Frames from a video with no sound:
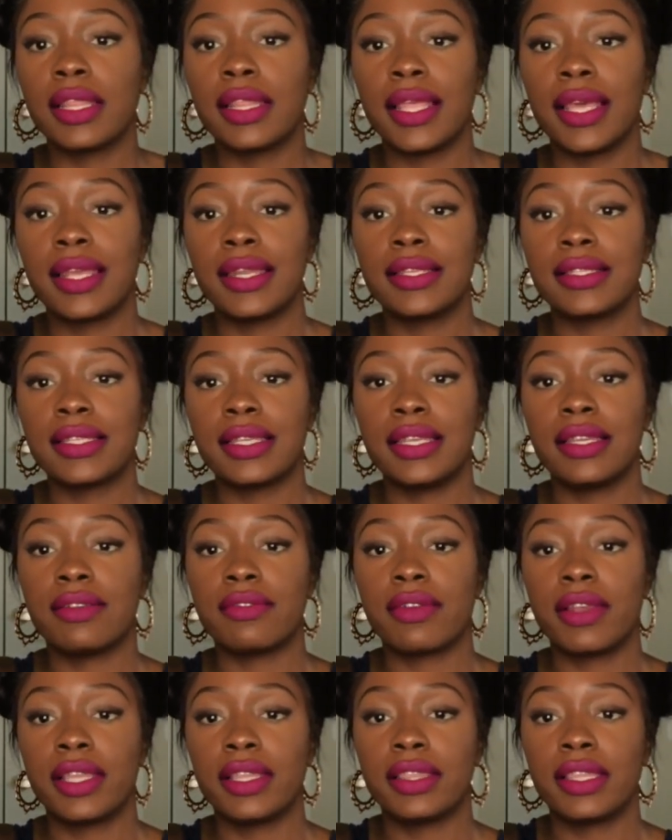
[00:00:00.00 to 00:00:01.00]
that is
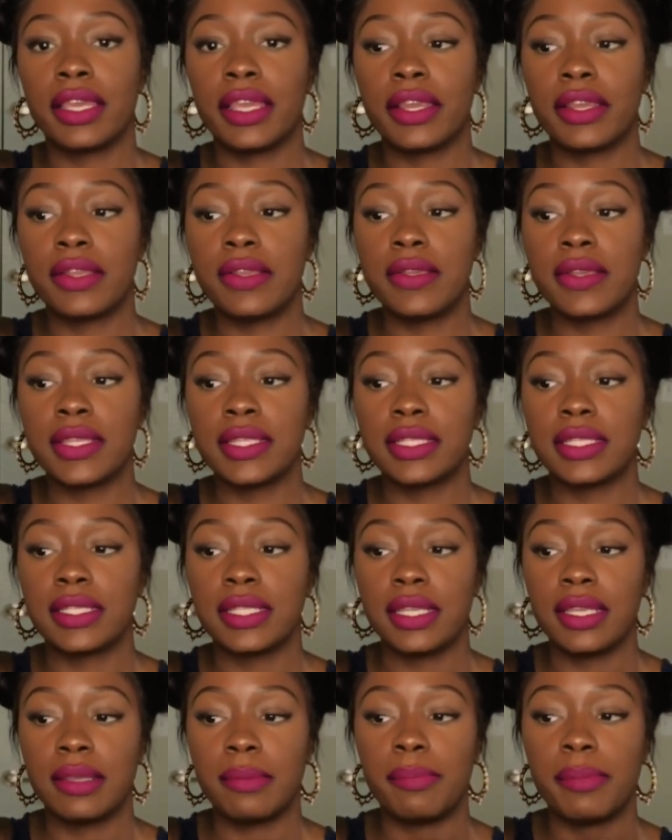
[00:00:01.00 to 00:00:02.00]
it right there. You can
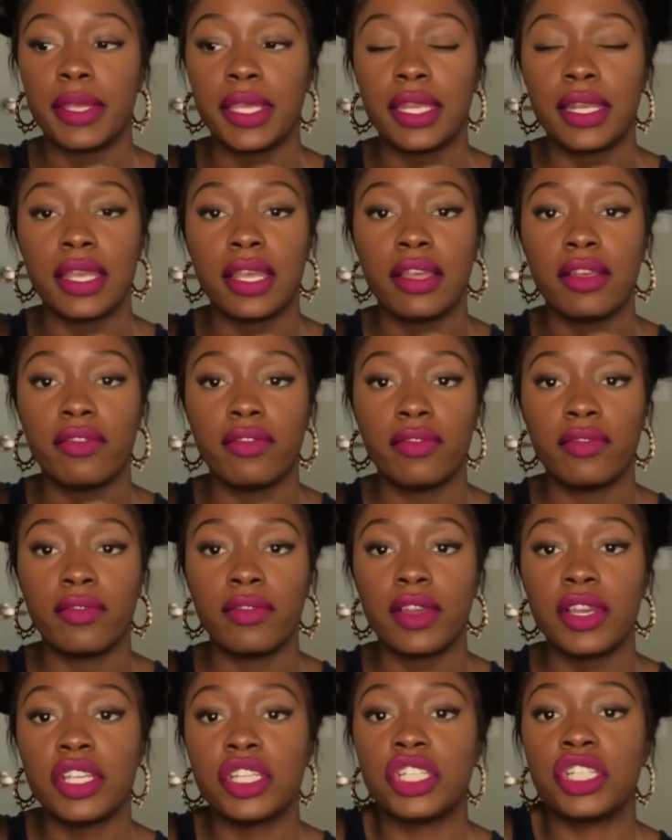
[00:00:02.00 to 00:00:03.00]
see a bit of
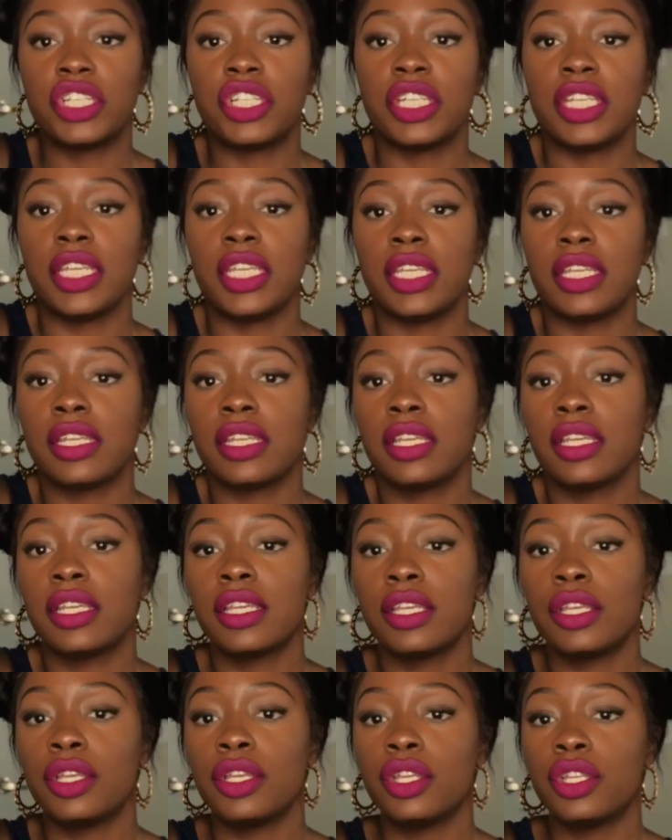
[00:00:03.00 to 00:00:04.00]
a sheen
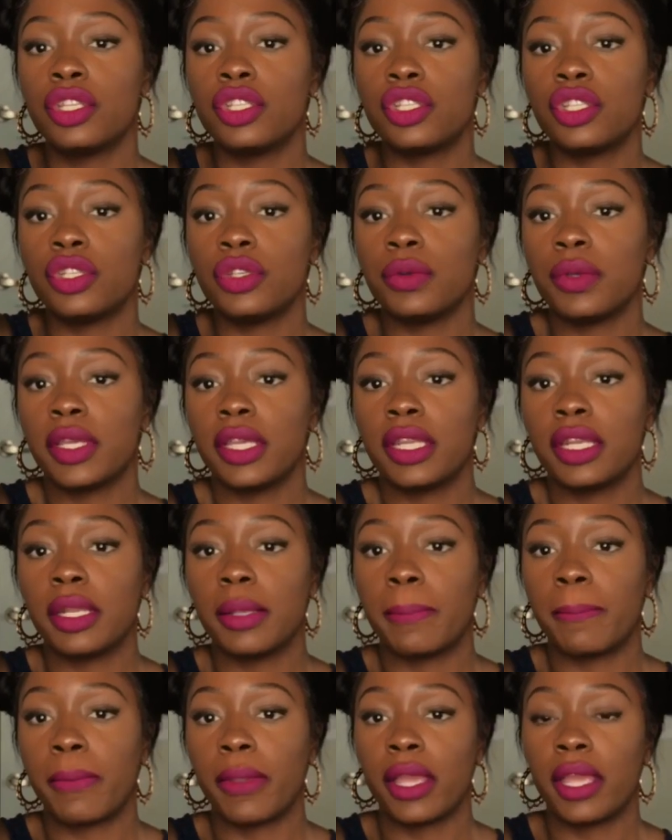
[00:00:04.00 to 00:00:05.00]
to it,
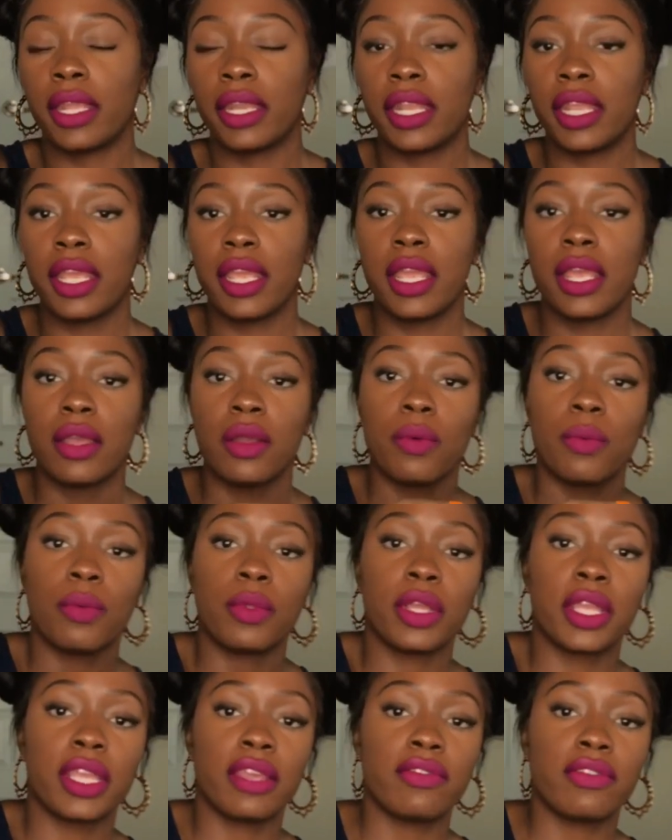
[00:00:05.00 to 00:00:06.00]
but
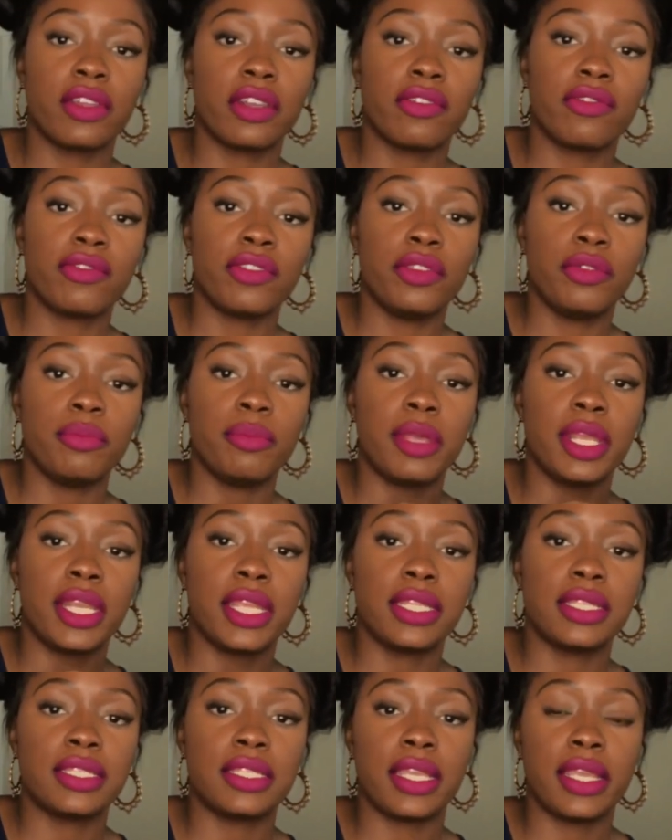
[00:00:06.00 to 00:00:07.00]
we'll give it a few
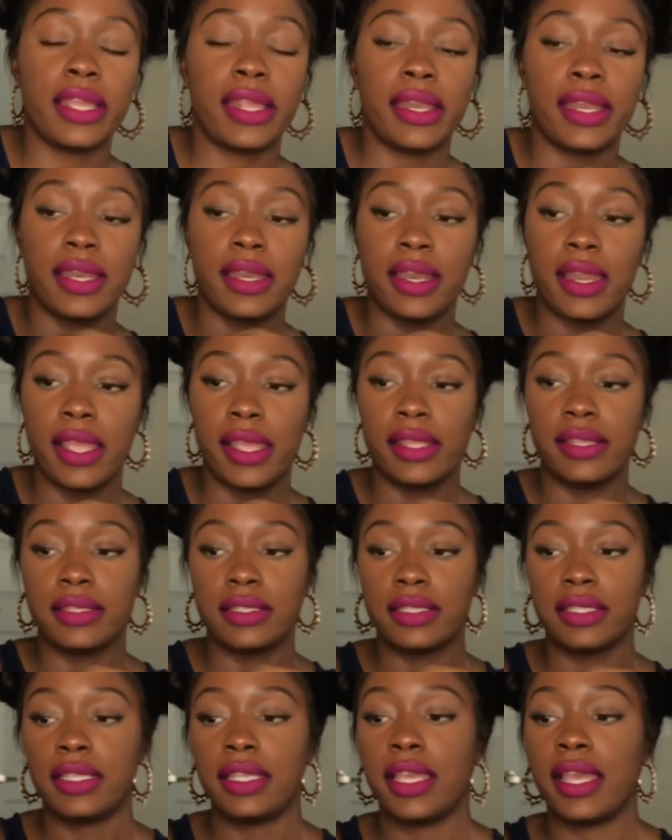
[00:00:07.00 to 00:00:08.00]
minutes and
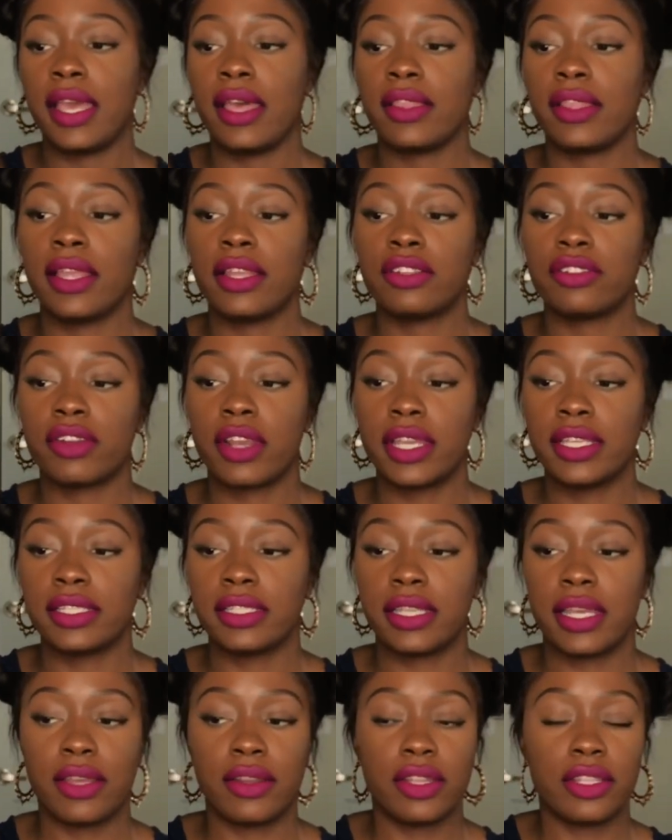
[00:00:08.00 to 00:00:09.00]
and see how that dries
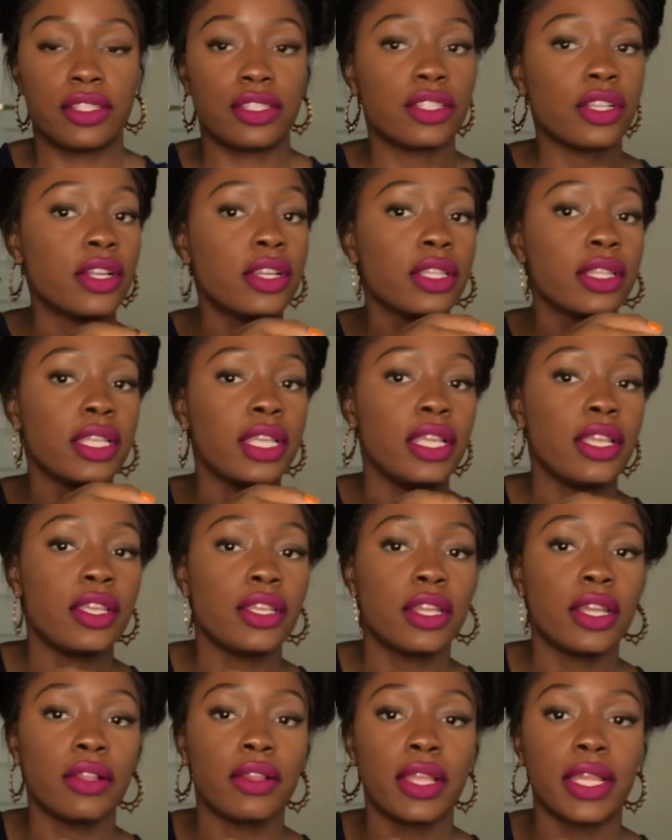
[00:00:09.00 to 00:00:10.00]
down. It's certainly,
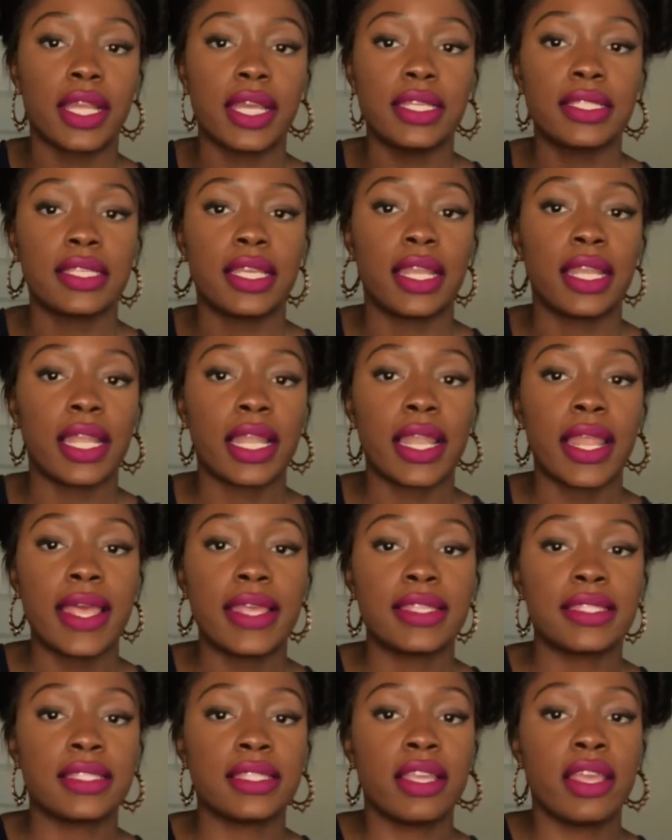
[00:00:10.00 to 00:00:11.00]
you know, like I said,
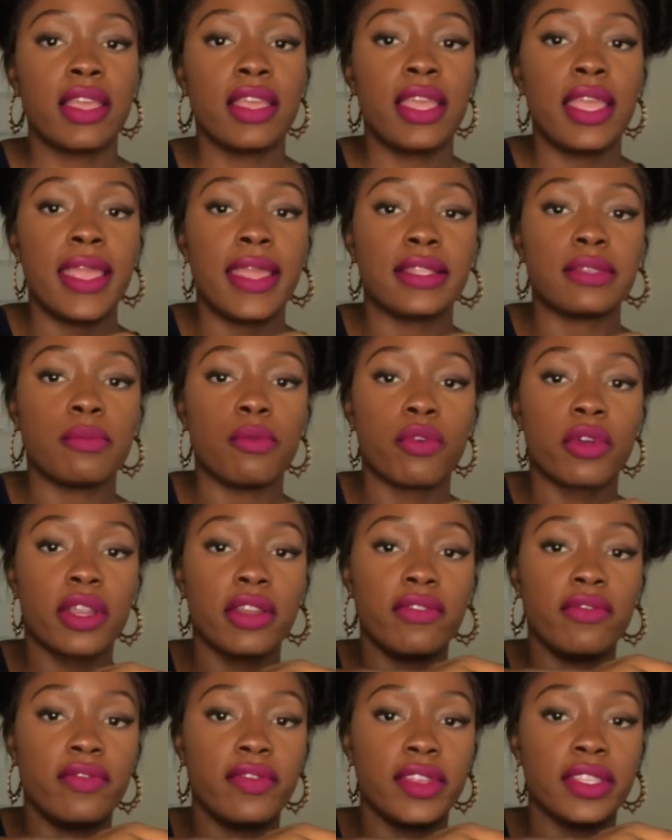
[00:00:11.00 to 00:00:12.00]
less, it's more
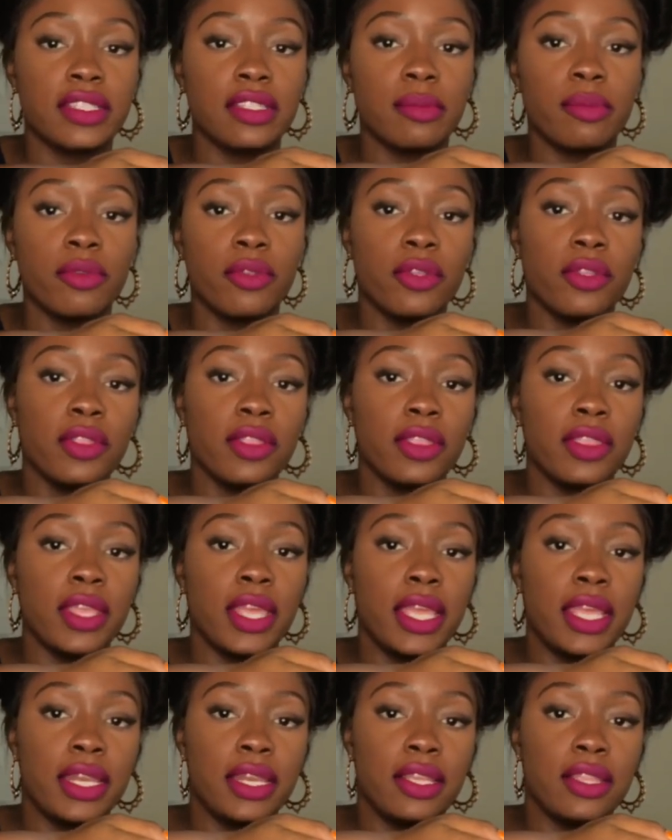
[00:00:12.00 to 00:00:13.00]
invisible
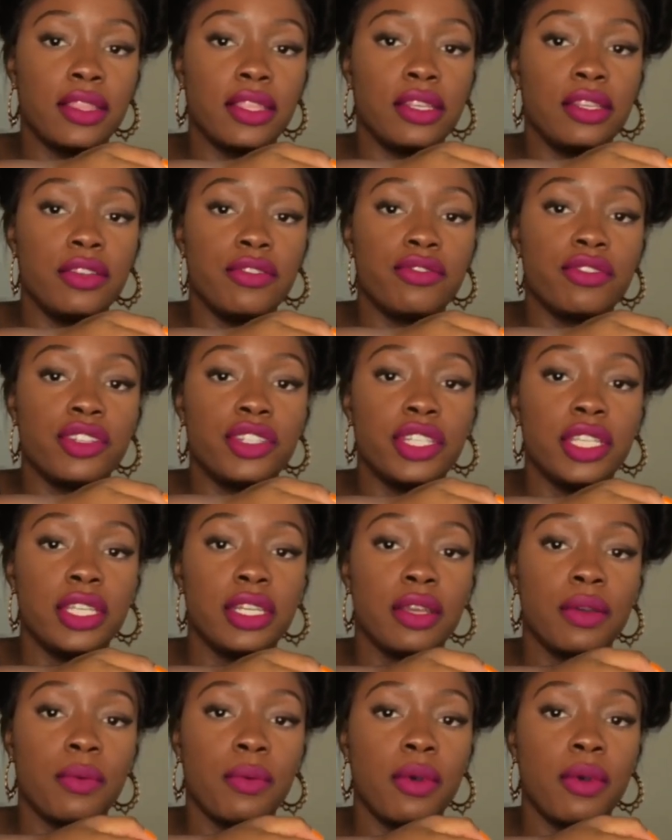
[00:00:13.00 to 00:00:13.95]
than the Neutrogena